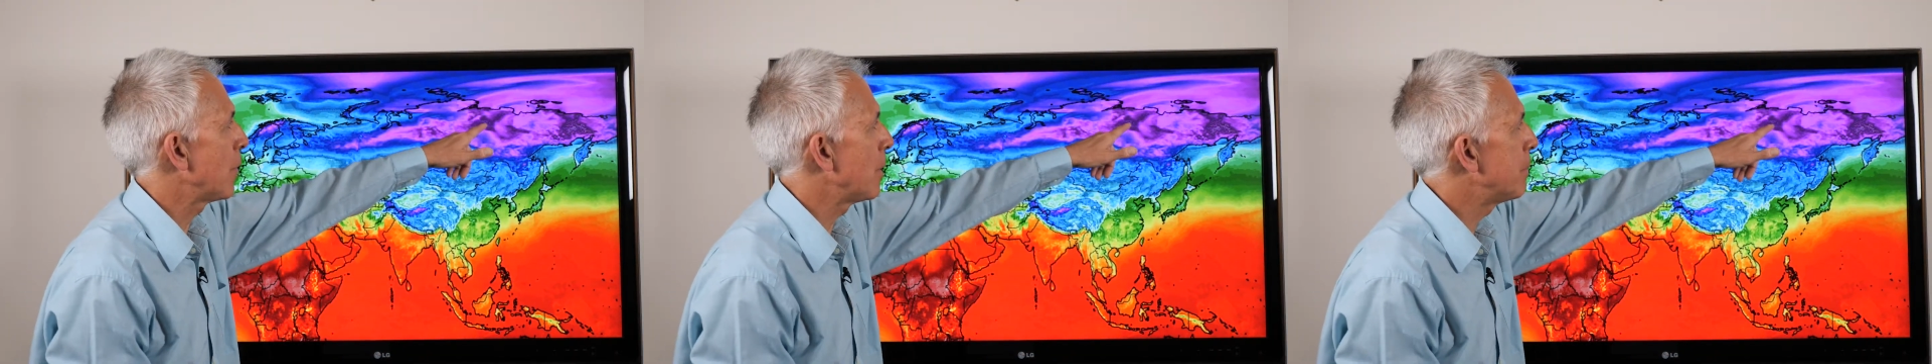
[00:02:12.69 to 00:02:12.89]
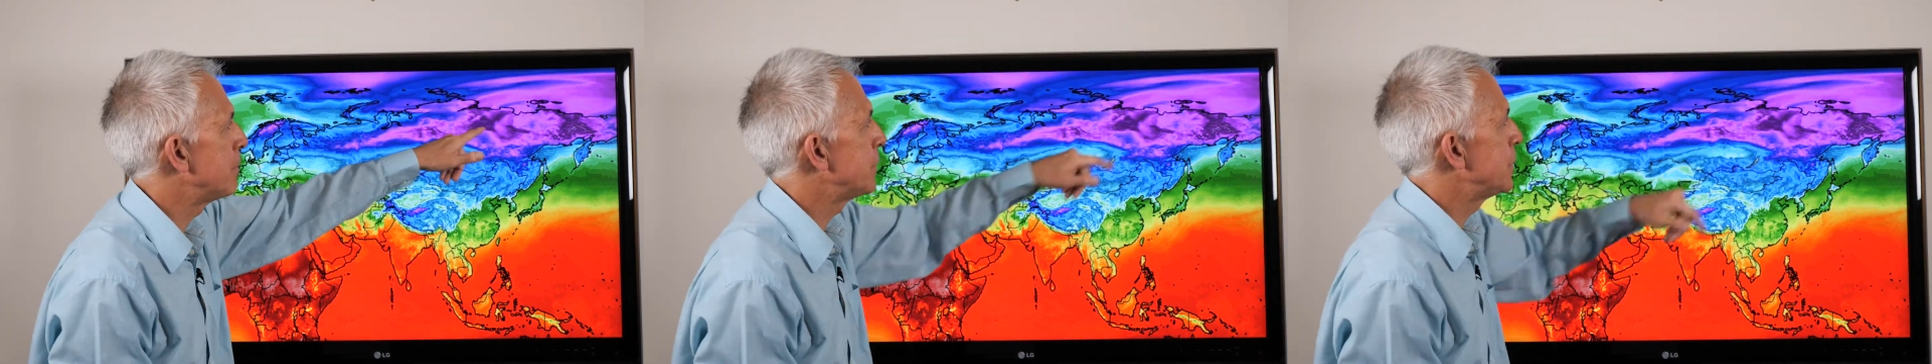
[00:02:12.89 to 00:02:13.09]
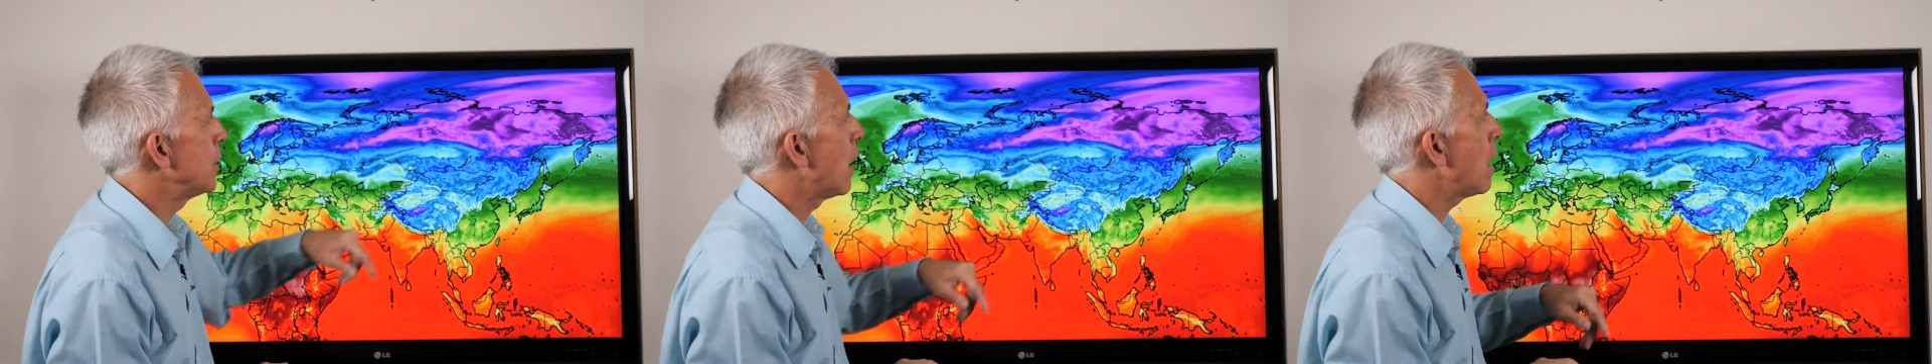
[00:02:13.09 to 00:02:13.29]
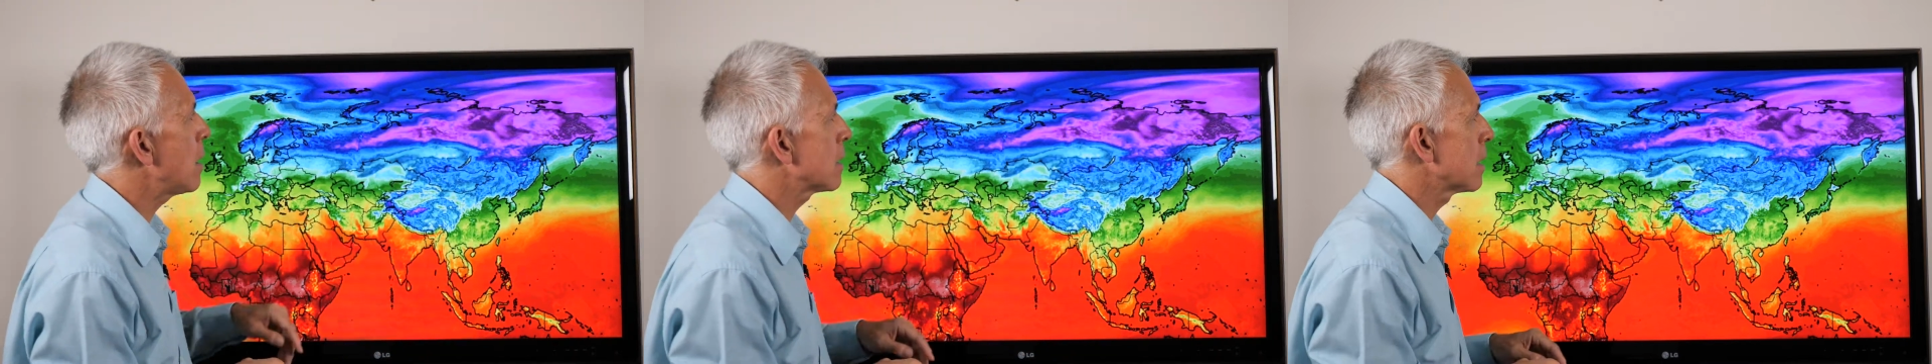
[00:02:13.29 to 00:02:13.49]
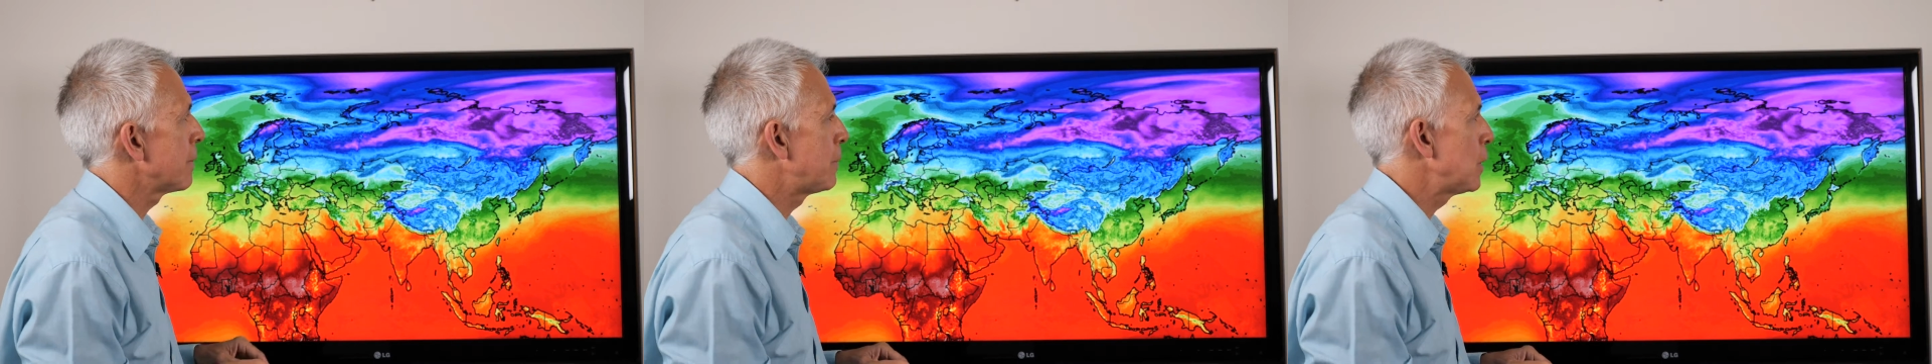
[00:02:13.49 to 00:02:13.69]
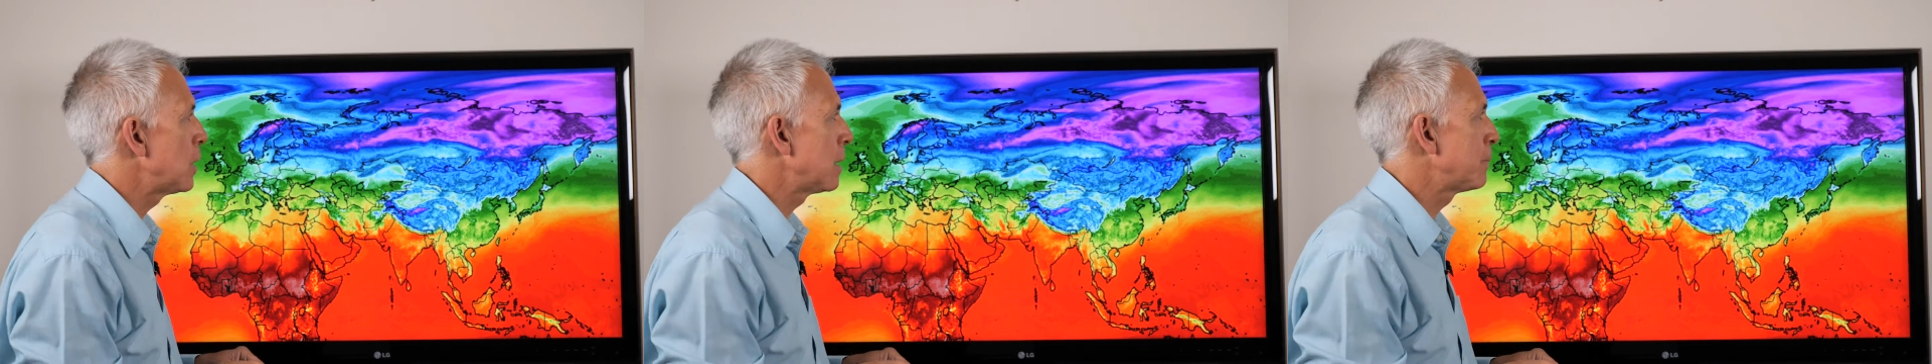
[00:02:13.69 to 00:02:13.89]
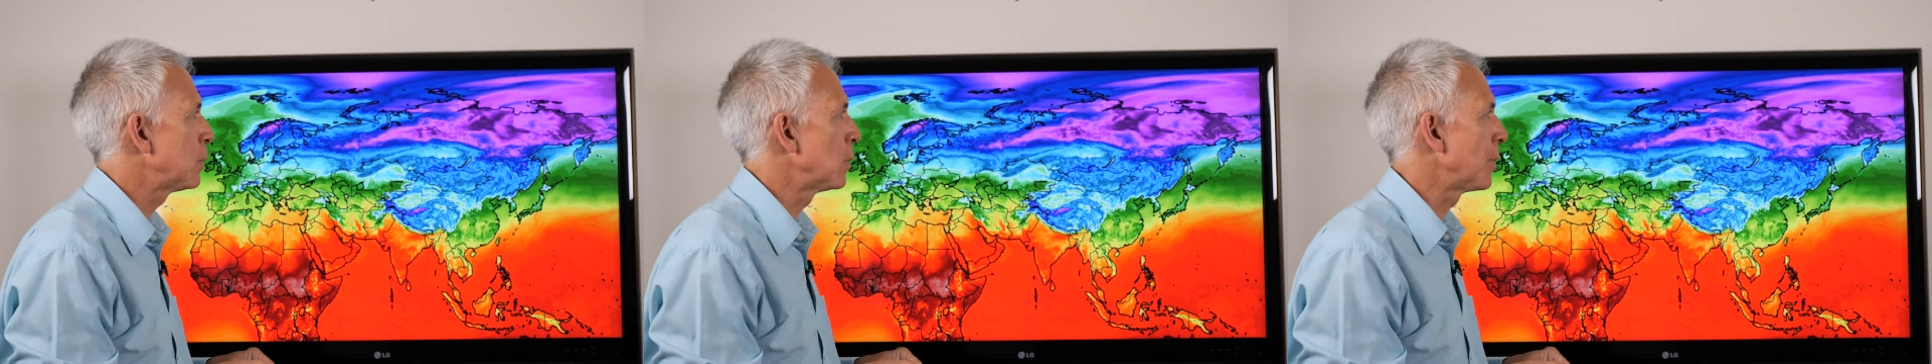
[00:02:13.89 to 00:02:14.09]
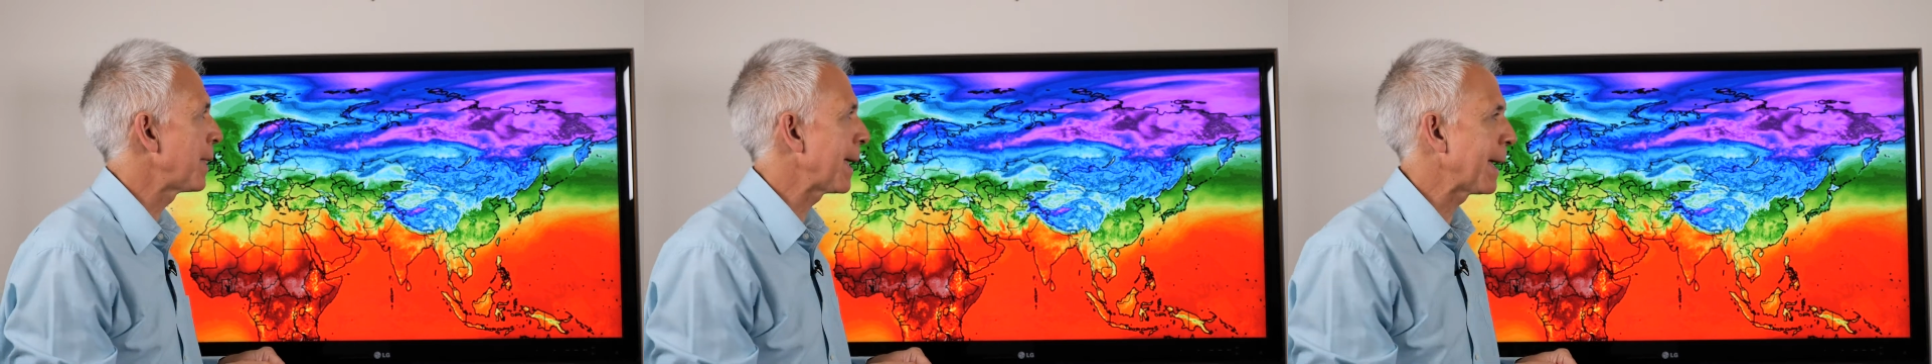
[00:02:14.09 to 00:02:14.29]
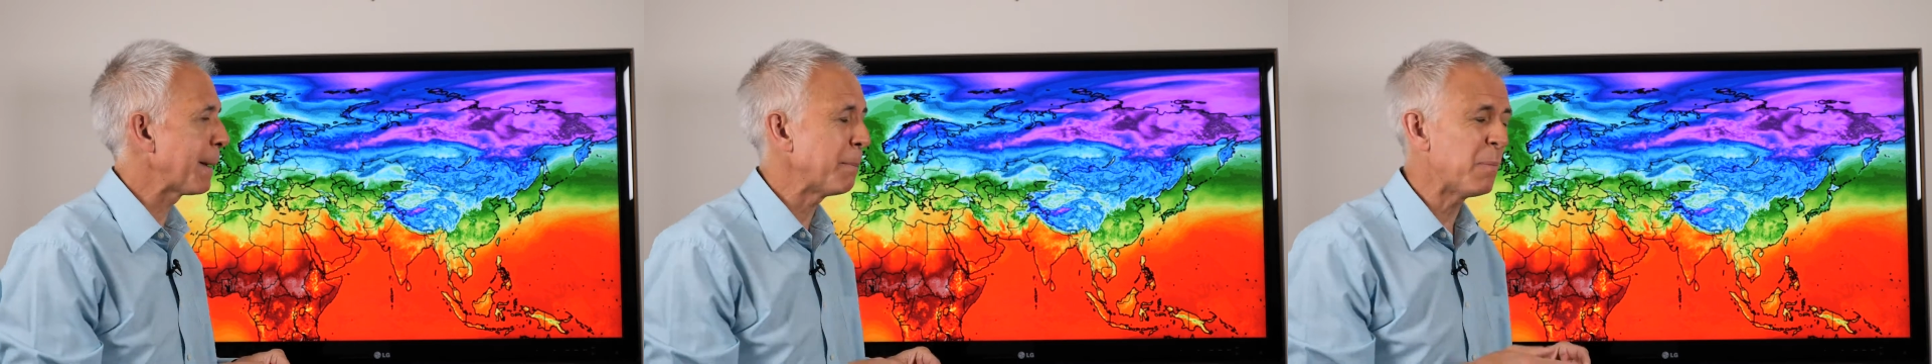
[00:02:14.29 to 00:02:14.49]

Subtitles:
the darker purple there,